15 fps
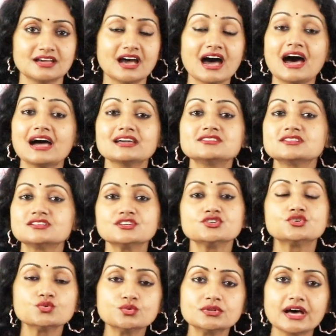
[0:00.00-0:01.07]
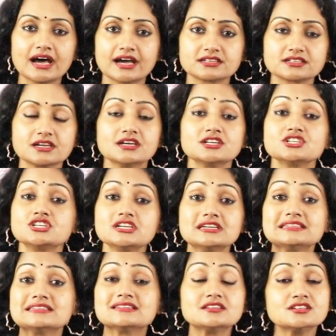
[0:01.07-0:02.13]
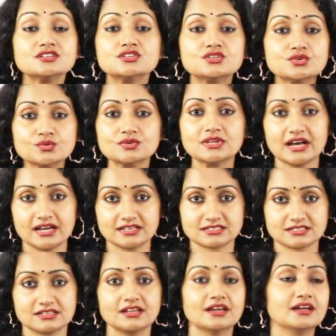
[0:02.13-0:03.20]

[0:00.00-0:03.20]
I didn't do that, she didn't do that.